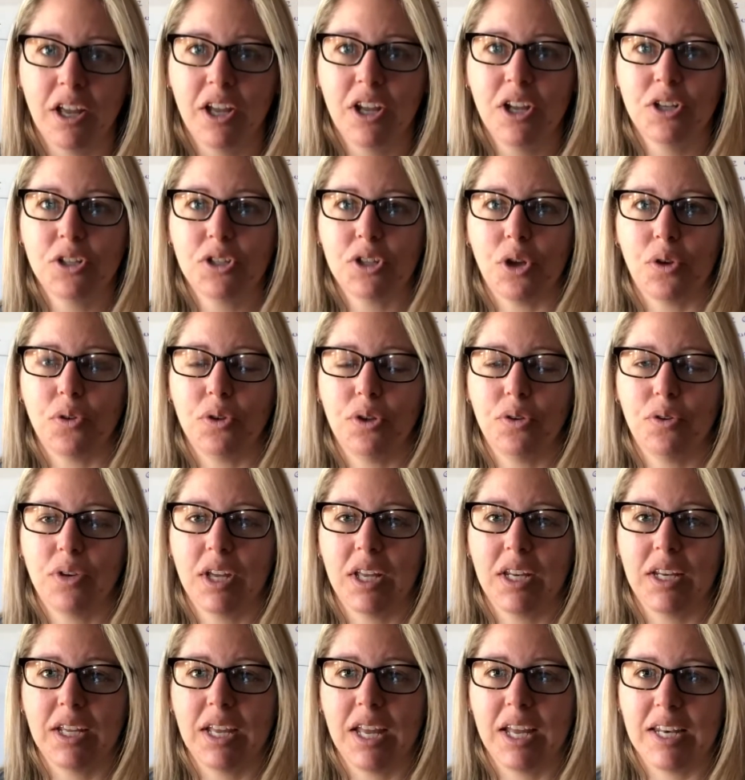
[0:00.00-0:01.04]
so you
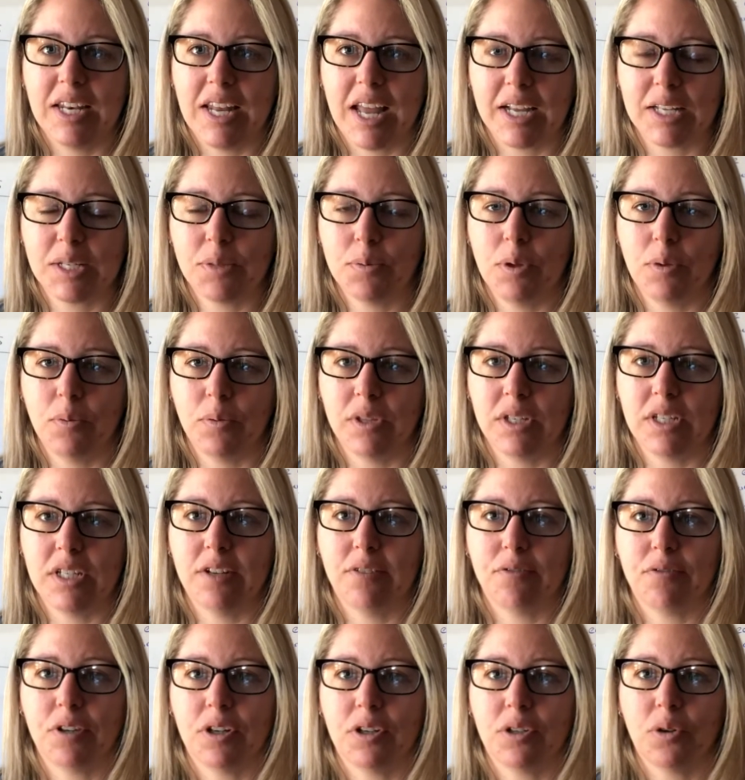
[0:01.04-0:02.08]
can connect me with
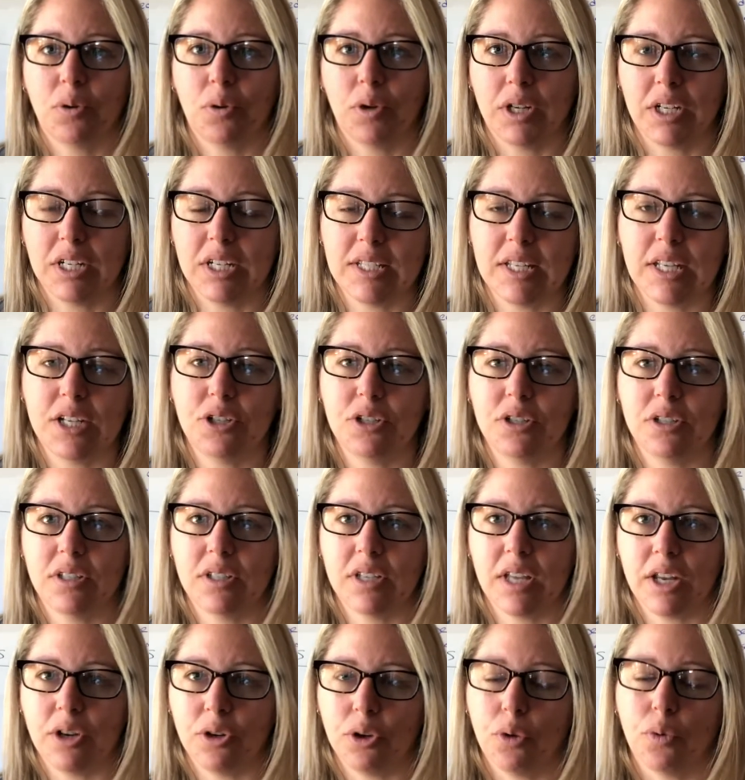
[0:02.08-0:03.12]
different organizations
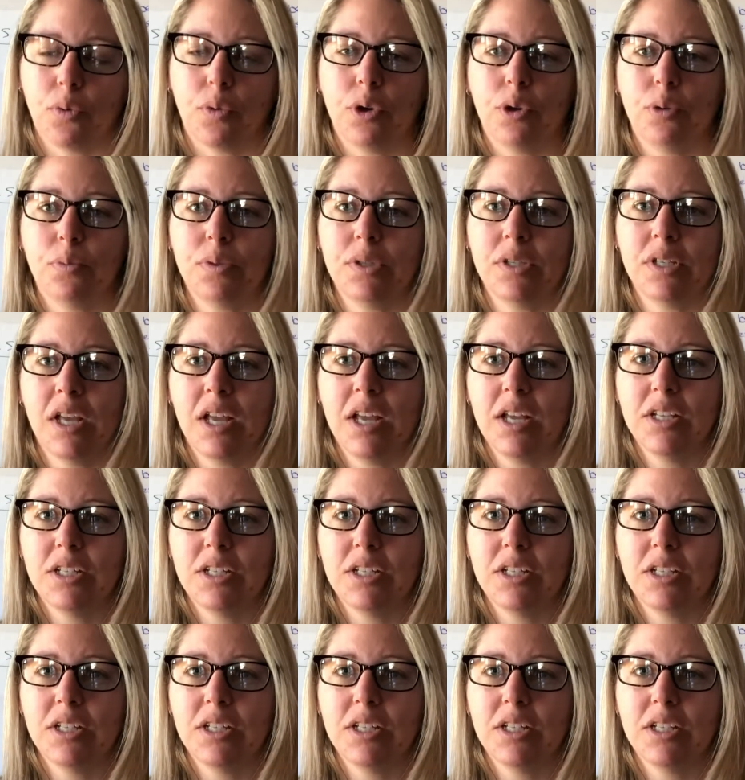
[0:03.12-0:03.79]
and groups